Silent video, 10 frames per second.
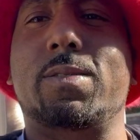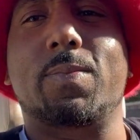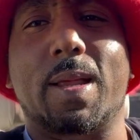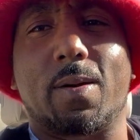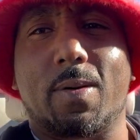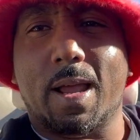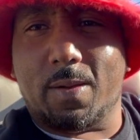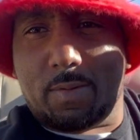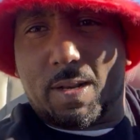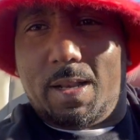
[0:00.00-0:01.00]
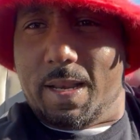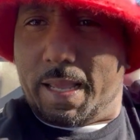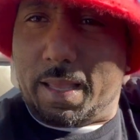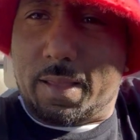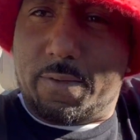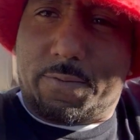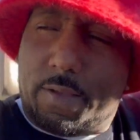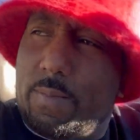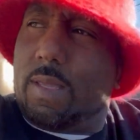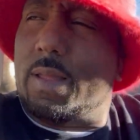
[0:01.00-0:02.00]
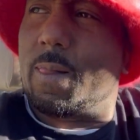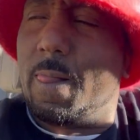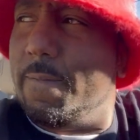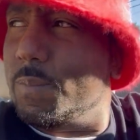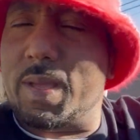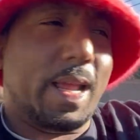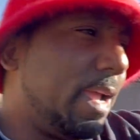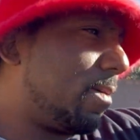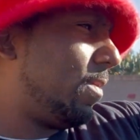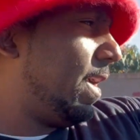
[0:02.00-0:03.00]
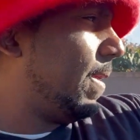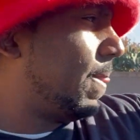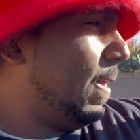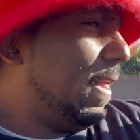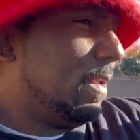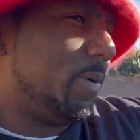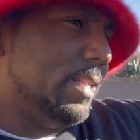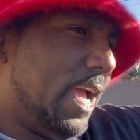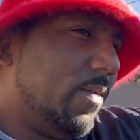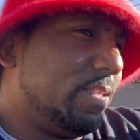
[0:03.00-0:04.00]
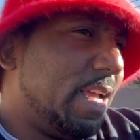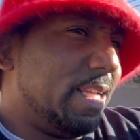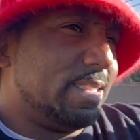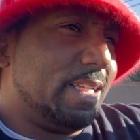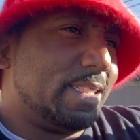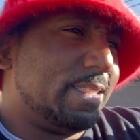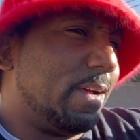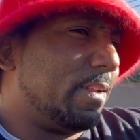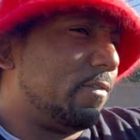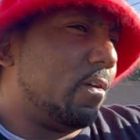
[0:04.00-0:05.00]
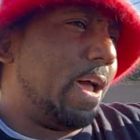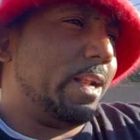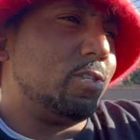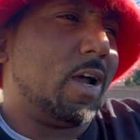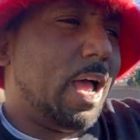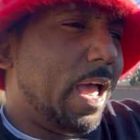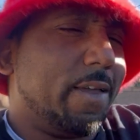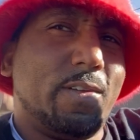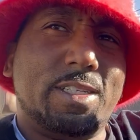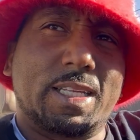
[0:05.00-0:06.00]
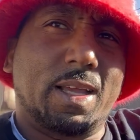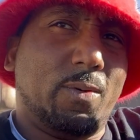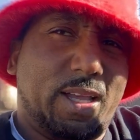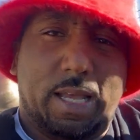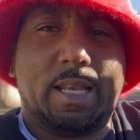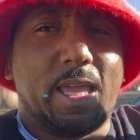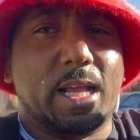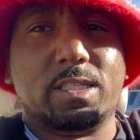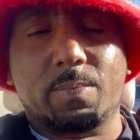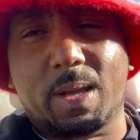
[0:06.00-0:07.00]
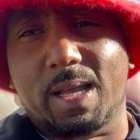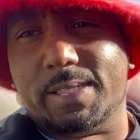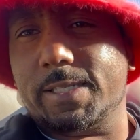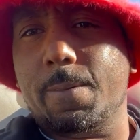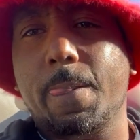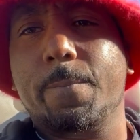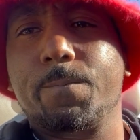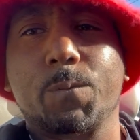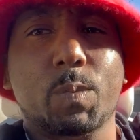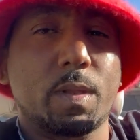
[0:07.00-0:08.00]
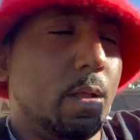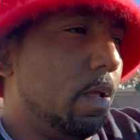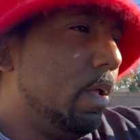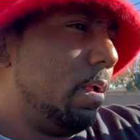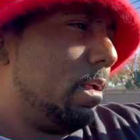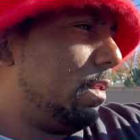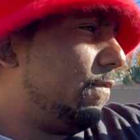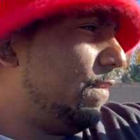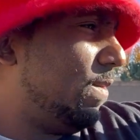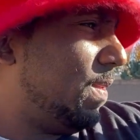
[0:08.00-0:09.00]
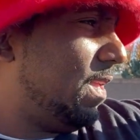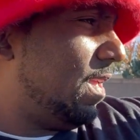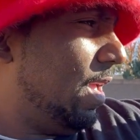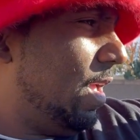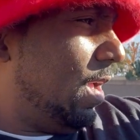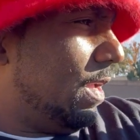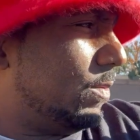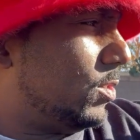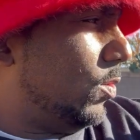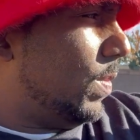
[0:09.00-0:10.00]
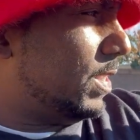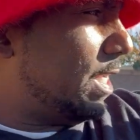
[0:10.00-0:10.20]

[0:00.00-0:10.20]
you better ride with a nigga, you feel me? Better act right. But nowadays niggas don't even know how to drive and shit. We couldn't catch the bus. You feel me? It was too much